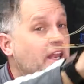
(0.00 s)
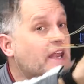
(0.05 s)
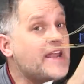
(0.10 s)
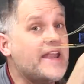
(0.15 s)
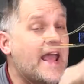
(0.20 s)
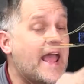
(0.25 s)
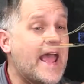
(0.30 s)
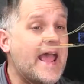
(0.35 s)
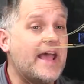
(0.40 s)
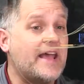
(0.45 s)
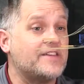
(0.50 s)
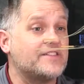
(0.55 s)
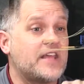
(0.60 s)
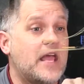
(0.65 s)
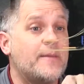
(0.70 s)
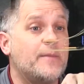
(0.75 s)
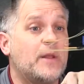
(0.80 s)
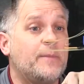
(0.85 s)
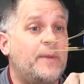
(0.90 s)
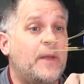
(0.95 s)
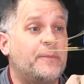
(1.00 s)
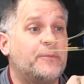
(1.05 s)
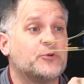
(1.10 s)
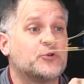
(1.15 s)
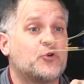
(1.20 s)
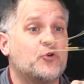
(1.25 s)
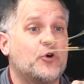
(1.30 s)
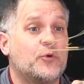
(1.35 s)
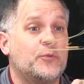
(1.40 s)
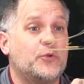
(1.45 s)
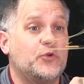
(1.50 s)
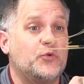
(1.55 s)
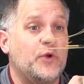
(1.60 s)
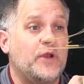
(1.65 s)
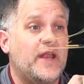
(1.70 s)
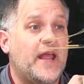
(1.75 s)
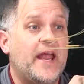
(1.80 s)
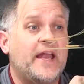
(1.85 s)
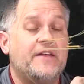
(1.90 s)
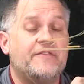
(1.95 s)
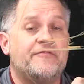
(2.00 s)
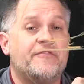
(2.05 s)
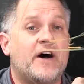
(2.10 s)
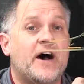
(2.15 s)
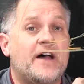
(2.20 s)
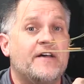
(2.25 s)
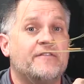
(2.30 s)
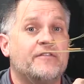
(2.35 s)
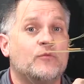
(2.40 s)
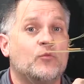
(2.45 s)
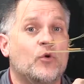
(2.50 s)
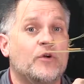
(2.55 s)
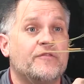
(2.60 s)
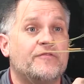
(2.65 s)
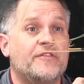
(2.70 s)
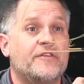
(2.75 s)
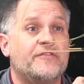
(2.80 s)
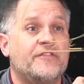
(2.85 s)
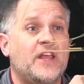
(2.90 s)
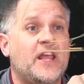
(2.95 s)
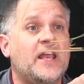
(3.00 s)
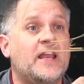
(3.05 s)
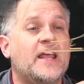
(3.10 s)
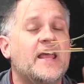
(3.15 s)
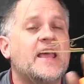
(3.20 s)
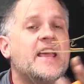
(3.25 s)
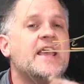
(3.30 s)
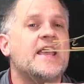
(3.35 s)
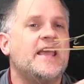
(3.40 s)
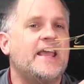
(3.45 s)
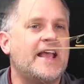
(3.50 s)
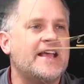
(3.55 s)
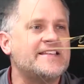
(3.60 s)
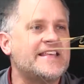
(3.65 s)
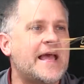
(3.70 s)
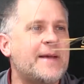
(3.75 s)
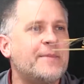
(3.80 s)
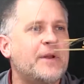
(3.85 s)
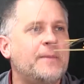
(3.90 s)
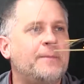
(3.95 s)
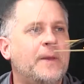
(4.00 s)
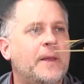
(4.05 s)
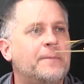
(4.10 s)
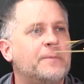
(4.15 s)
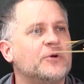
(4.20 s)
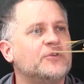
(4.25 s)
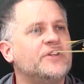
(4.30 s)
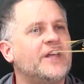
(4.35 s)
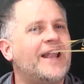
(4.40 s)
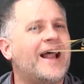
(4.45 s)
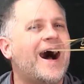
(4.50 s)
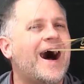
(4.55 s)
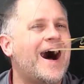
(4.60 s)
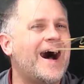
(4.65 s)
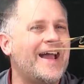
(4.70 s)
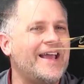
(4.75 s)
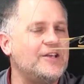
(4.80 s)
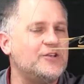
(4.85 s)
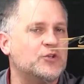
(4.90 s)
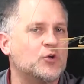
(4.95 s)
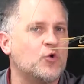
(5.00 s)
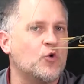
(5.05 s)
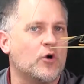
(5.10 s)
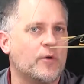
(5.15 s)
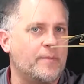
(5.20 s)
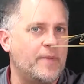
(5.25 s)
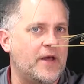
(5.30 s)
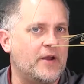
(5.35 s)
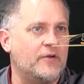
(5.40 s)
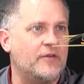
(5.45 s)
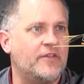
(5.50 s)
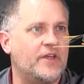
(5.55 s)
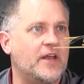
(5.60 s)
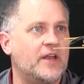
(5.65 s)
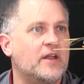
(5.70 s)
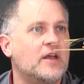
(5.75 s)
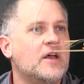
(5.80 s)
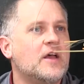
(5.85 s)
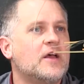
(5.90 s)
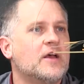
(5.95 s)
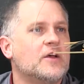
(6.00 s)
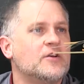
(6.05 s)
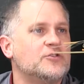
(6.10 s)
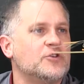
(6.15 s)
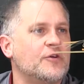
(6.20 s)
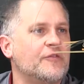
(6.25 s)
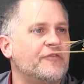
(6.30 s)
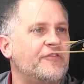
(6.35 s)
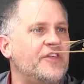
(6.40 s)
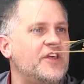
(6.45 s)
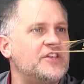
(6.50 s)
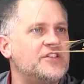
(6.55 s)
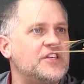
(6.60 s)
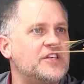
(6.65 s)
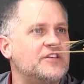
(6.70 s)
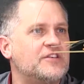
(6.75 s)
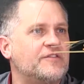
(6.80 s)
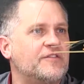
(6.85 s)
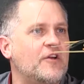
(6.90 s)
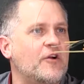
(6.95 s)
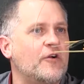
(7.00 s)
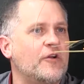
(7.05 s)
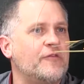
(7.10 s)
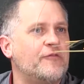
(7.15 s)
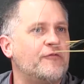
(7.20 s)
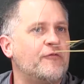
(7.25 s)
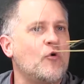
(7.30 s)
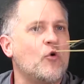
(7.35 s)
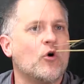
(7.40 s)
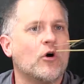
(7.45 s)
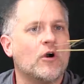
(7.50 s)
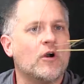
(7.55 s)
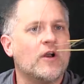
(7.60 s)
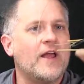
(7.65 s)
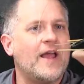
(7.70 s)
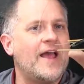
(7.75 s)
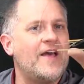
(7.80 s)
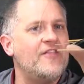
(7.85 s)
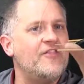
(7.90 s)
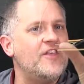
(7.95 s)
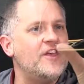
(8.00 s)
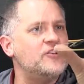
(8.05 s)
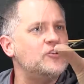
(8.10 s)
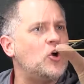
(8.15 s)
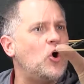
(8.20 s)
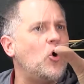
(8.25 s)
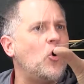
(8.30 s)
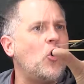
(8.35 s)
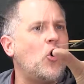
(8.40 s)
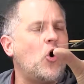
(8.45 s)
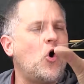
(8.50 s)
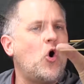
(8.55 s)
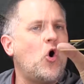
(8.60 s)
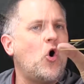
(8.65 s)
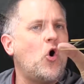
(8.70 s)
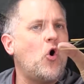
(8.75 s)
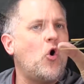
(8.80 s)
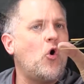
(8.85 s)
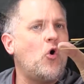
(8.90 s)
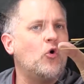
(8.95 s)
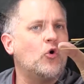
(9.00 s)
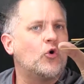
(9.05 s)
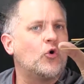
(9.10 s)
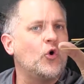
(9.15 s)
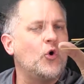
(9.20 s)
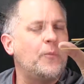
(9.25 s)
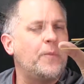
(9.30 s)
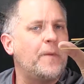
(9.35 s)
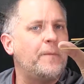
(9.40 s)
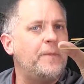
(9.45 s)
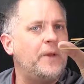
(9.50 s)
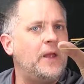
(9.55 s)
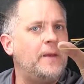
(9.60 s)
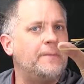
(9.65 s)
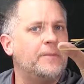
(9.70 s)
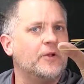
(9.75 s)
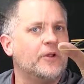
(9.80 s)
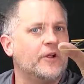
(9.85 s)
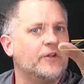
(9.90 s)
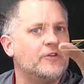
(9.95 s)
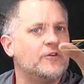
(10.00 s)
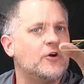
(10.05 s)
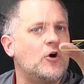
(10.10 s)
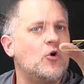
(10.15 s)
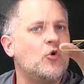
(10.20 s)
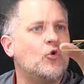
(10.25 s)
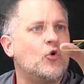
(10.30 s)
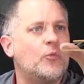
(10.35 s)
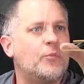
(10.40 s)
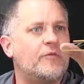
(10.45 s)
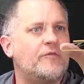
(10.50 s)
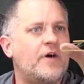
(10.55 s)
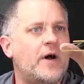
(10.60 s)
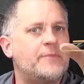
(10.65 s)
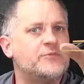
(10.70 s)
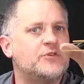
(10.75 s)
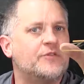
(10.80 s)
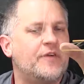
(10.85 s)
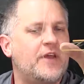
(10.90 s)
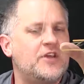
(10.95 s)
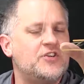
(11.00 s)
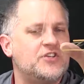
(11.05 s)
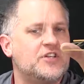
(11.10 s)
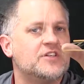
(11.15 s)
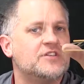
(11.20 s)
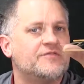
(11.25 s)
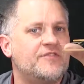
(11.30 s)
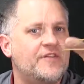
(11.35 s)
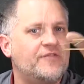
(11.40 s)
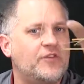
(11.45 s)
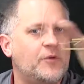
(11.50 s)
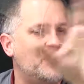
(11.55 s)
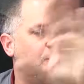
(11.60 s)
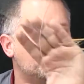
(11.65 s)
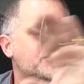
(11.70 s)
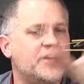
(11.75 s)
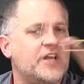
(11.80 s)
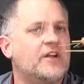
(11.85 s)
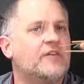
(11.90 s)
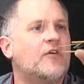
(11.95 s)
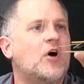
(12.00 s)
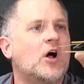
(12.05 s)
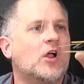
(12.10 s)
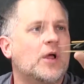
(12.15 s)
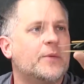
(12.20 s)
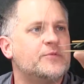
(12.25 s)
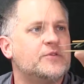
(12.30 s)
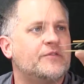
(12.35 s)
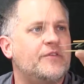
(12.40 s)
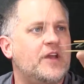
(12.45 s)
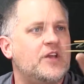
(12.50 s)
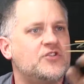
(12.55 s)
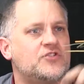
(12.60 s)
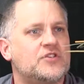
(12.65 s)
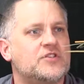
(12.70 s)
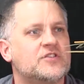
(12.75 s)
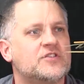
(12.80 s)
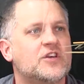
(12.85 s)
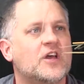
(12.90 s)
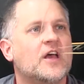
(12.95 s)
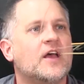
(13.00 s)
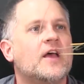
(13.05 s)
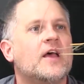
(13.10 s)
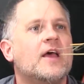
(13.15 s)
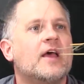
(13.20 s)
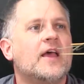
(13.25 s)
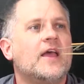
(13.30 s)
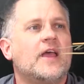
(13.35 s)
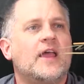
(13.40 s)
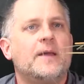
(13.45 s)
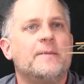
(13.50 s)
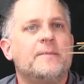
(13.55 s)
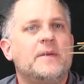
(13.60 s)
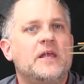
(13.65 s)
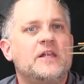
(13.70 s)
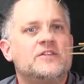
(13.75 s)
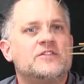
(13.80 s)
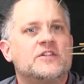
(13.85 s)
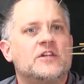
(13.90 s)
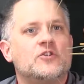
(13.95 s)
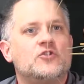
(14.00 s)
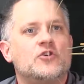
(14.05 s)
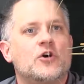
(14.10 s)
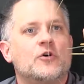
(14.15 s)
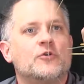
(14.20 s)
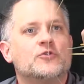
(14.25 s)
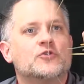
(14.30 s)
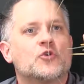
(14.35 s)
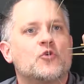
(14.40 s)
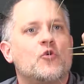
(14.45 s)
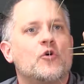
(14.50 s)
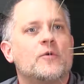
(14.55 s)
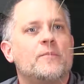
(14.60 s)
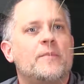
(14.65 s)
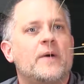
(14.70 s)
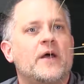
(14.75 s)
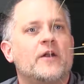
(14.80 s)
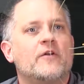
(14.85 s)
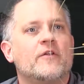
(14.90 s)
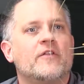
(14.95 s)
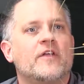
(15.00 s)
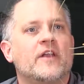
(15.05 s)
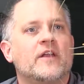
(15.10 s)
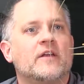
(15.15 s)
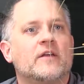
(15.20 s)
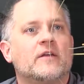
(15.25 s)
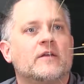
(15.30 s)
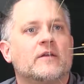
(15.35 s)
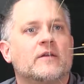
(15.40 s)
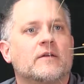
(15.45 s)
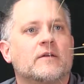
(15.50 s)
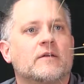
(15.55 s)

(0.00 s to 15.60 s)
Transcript: didn't ask how many people scored between 85 and 115. He asked how many people did I score better than. So if this is 34 and this whole group of people here, the whole group of observations is 50% of all observations, it means that Joe scored better than